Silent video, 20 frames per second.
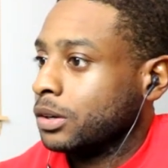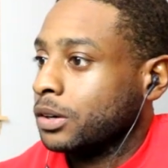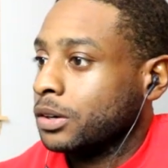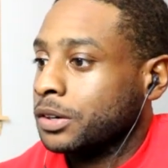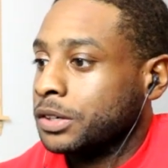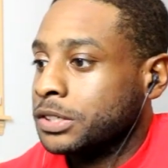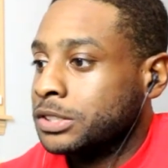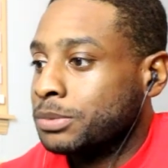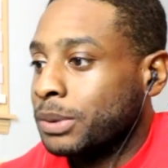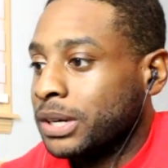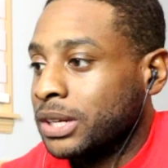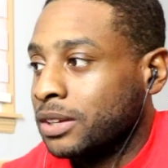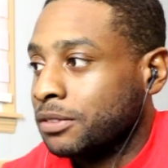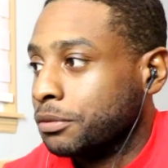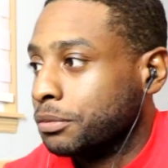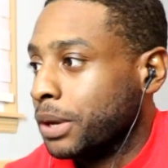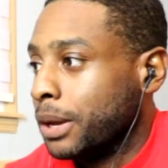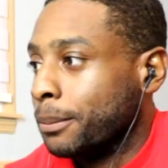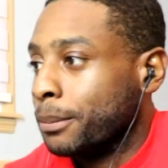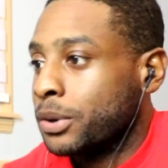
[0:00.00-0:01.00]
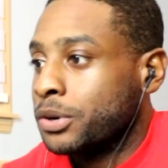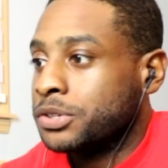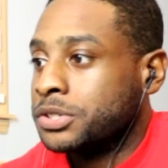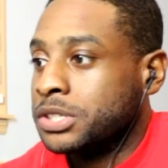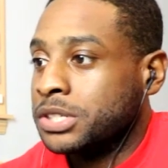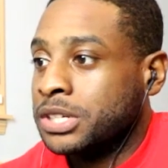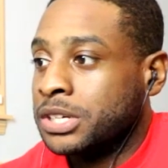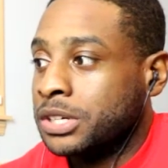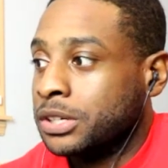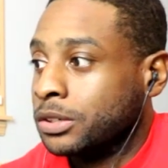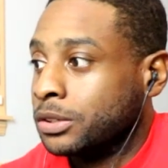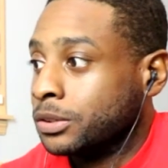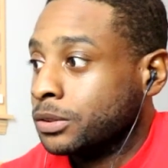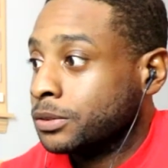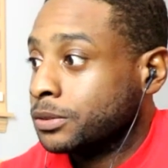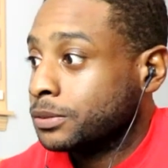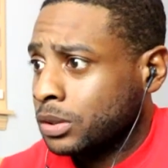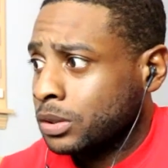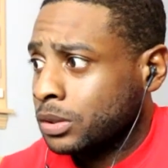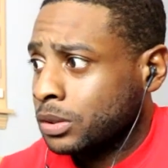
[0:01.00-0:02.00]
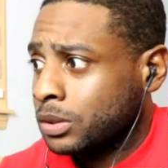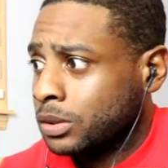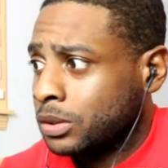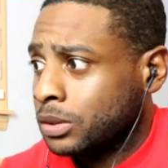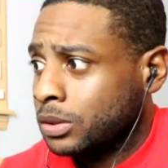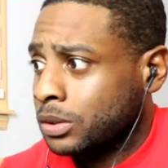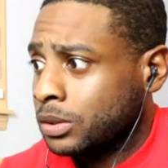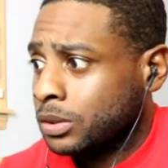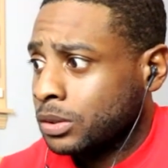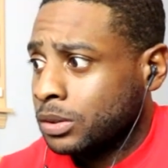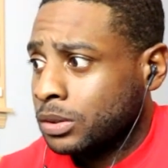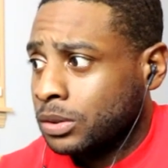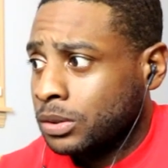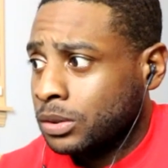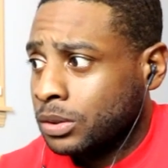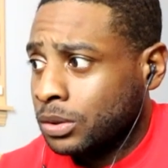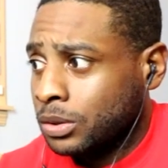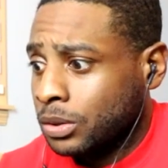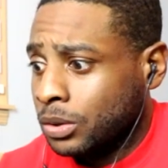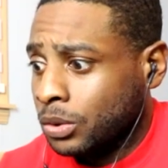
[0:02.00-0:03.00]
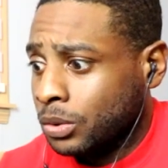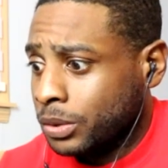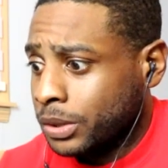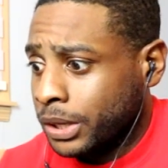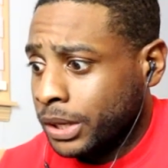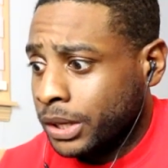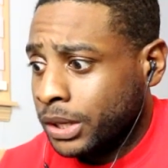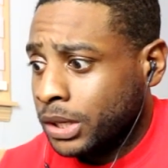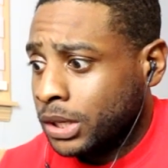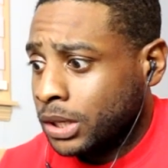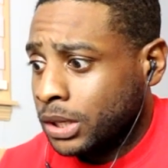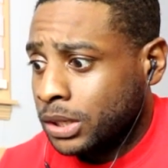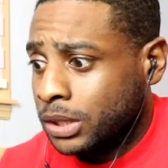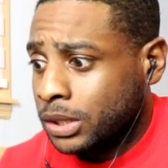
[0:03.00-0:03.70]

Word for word: Oh, he's about to give him that mercy kill. Okay.